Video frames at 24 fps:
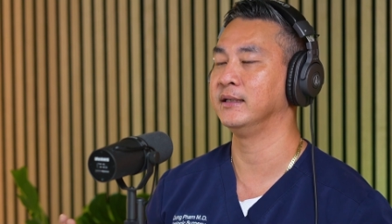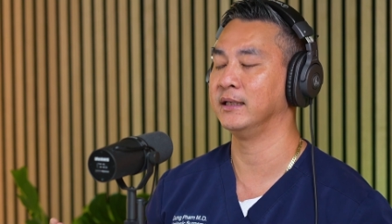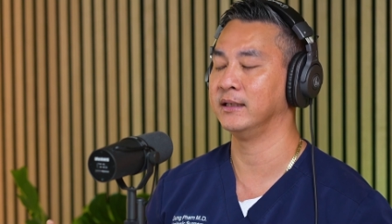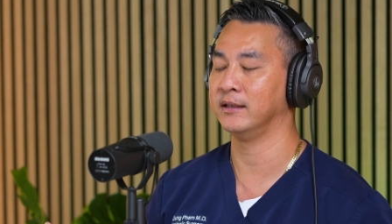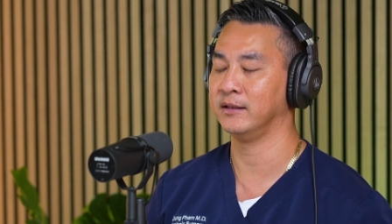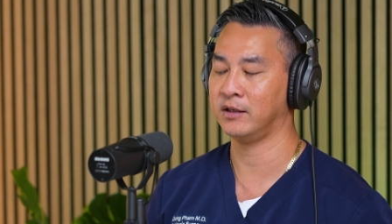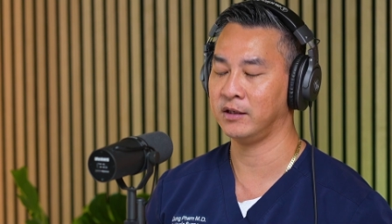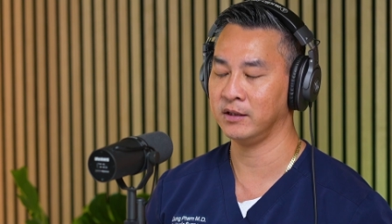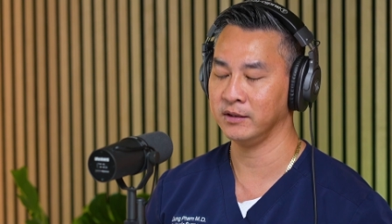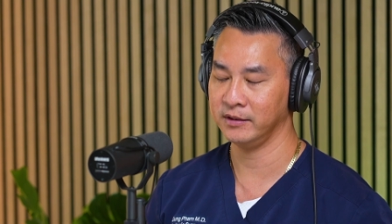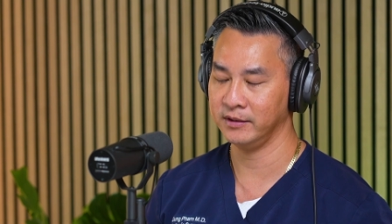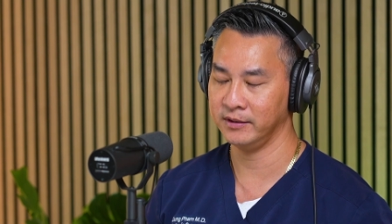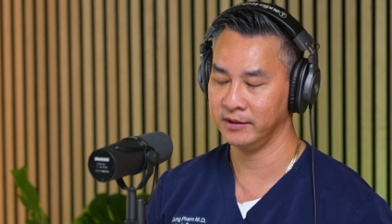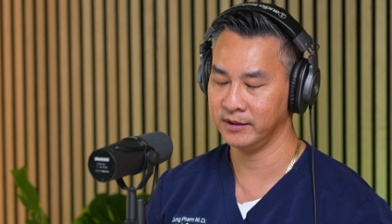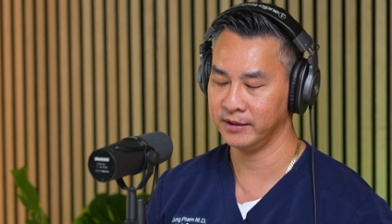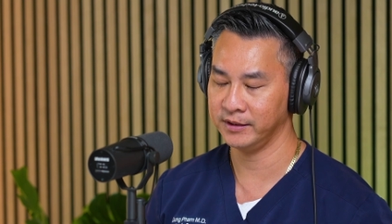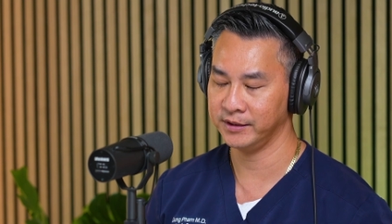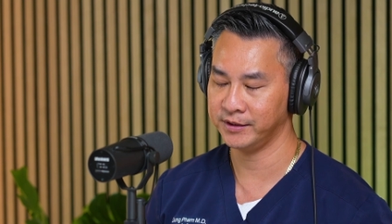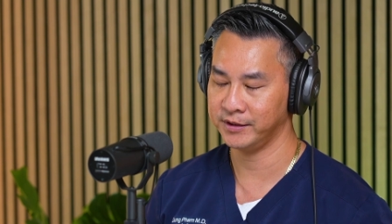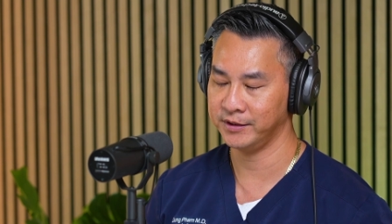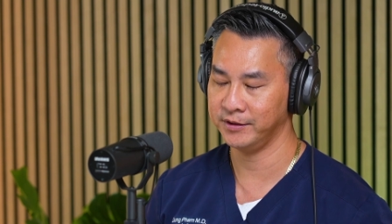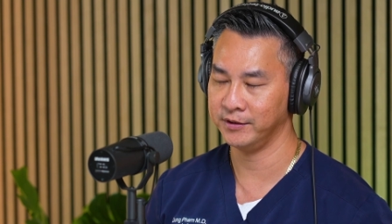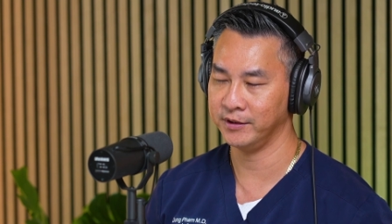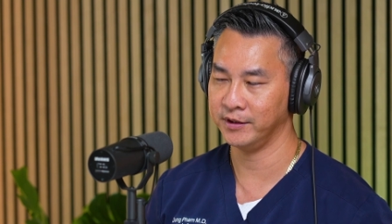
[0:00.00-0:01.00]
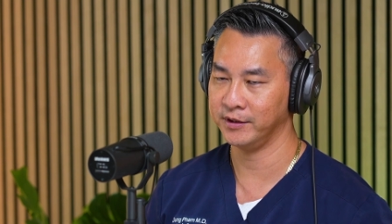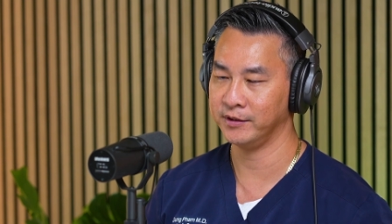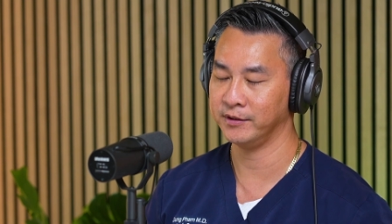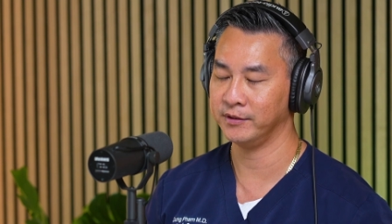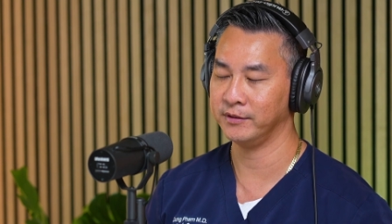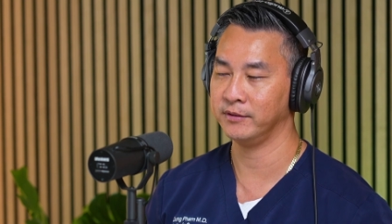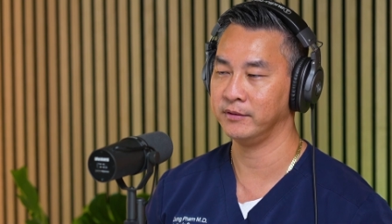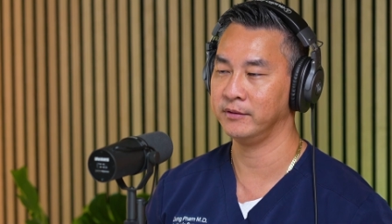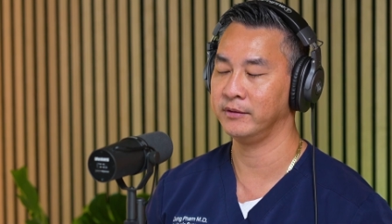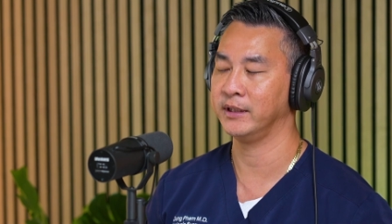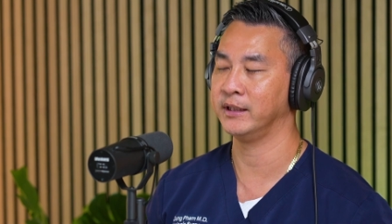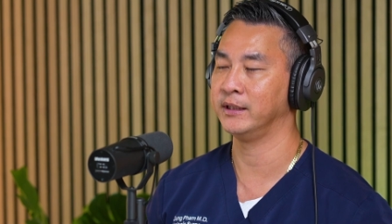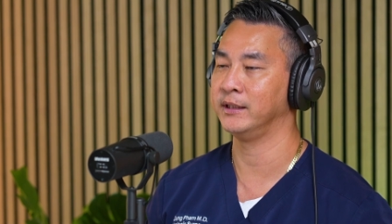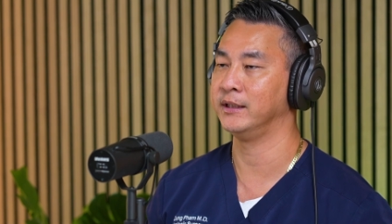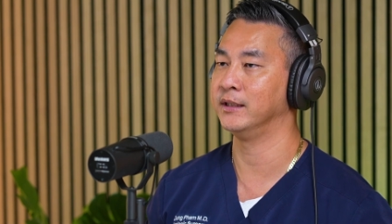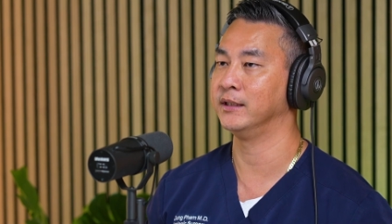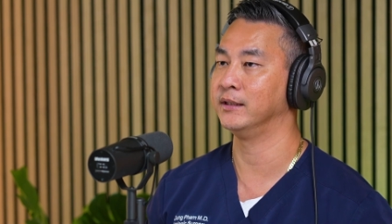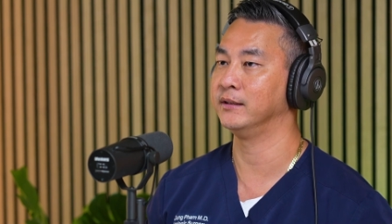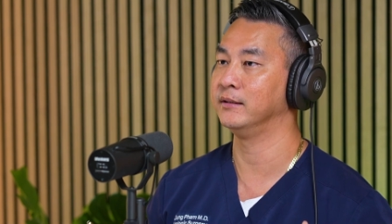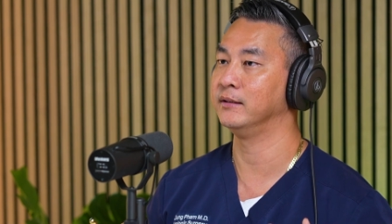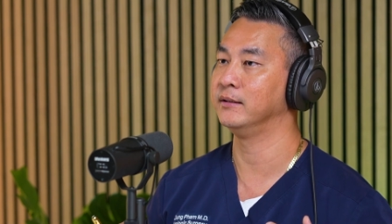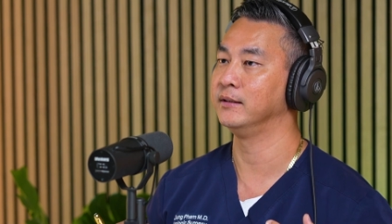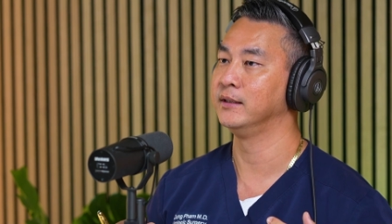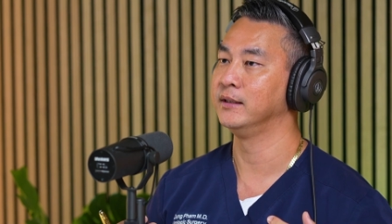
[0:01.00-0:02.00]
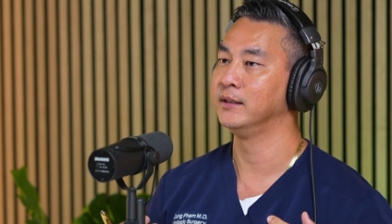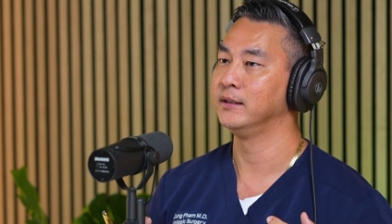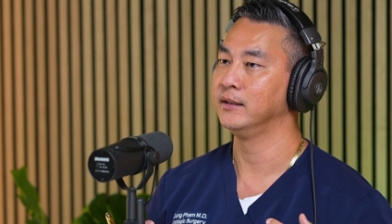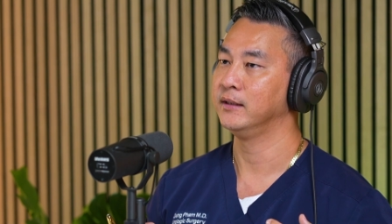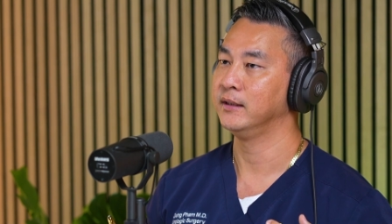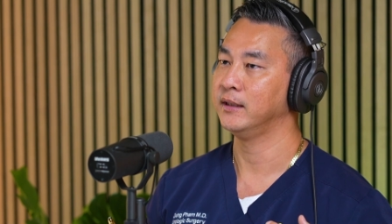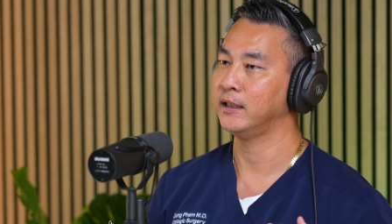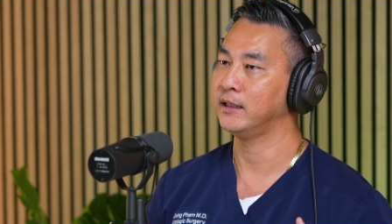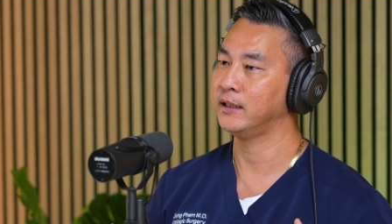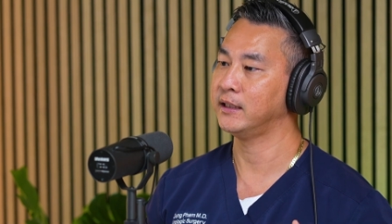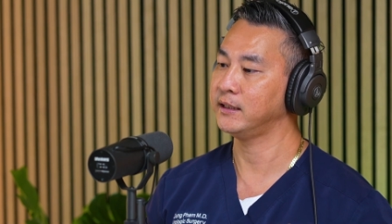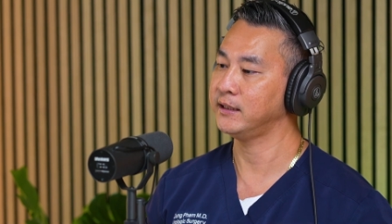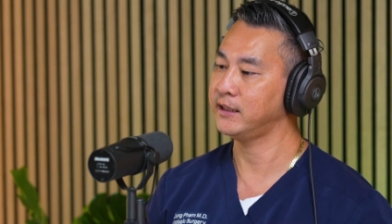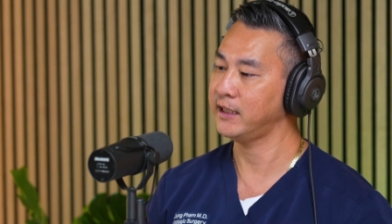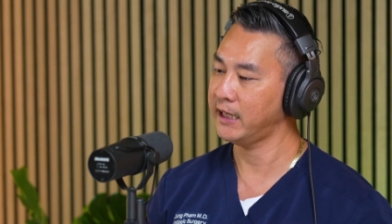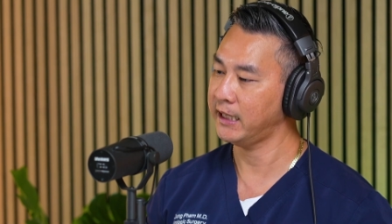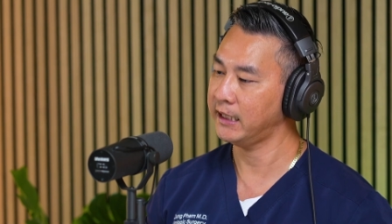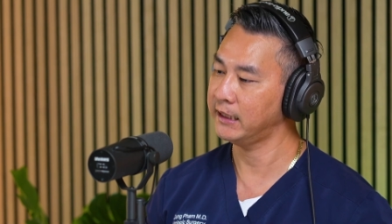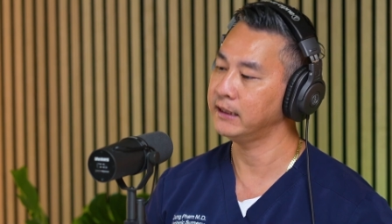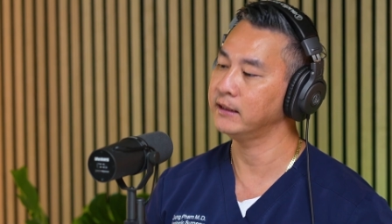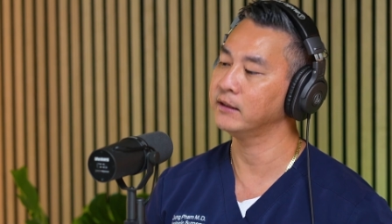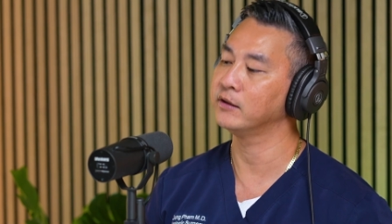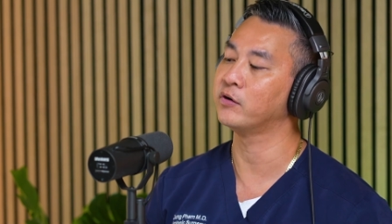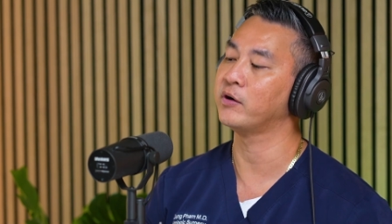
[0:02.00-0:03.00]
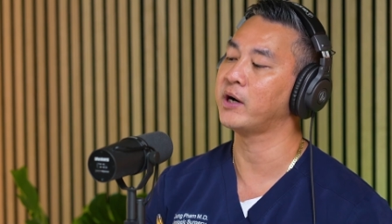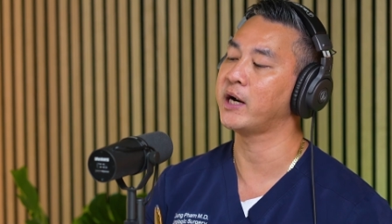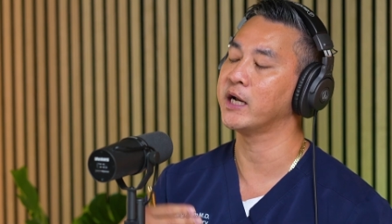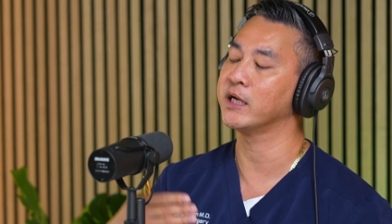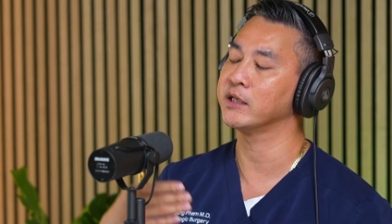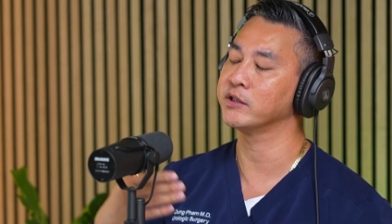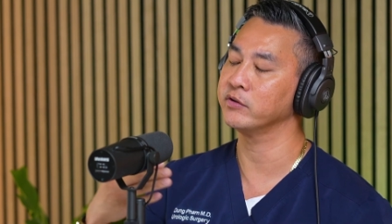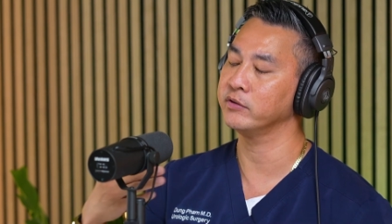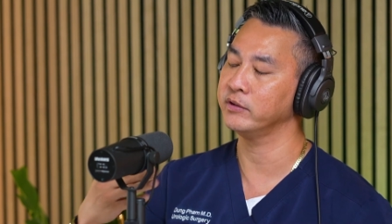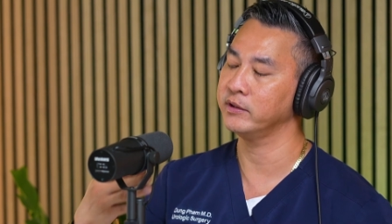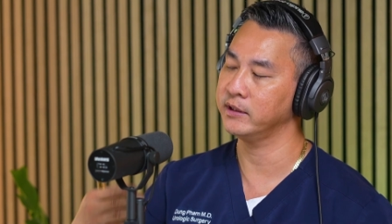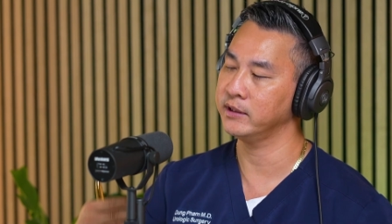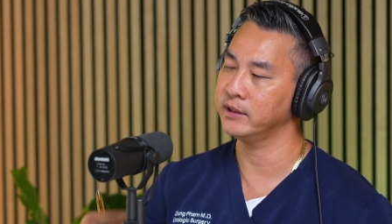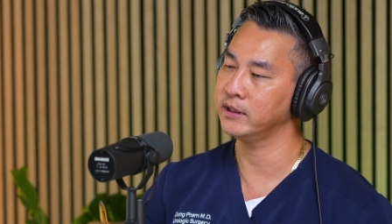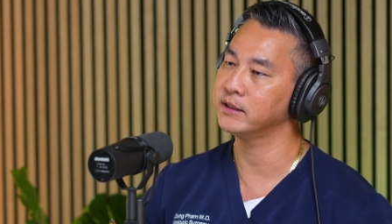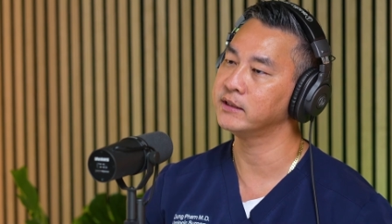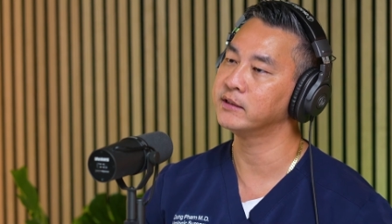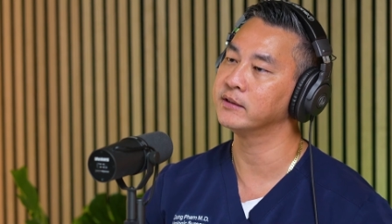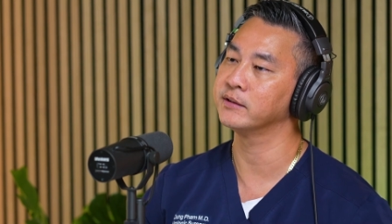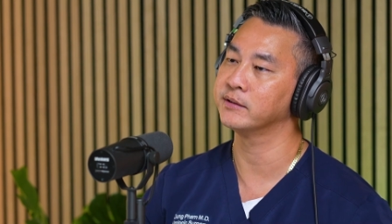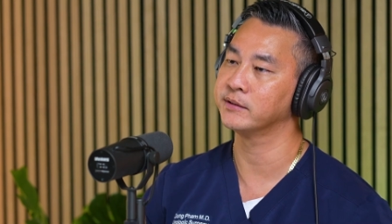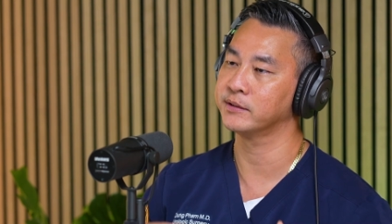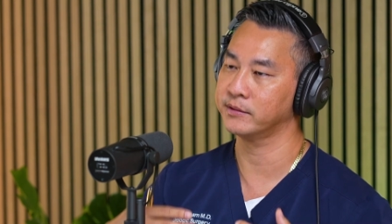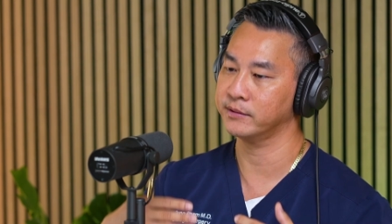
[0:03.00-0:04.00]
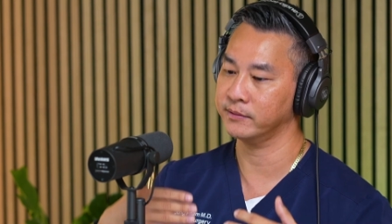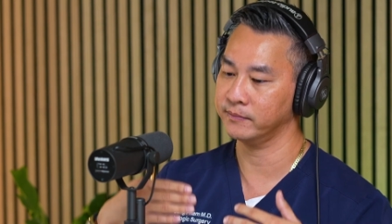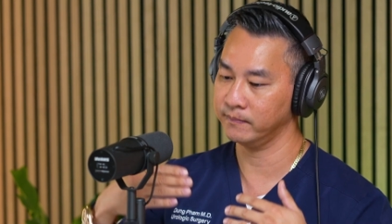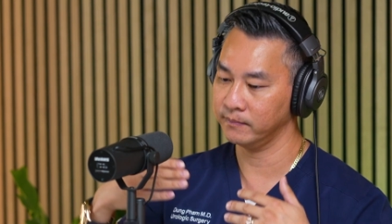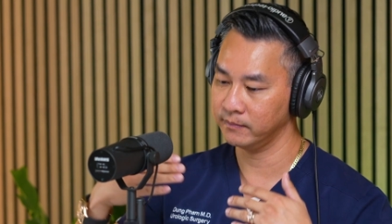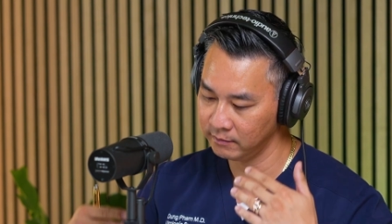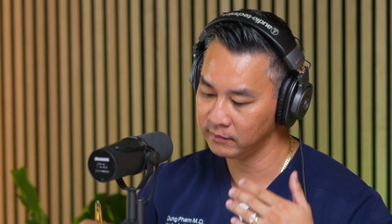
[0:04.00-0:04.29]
and all this, you know. And then gradually it just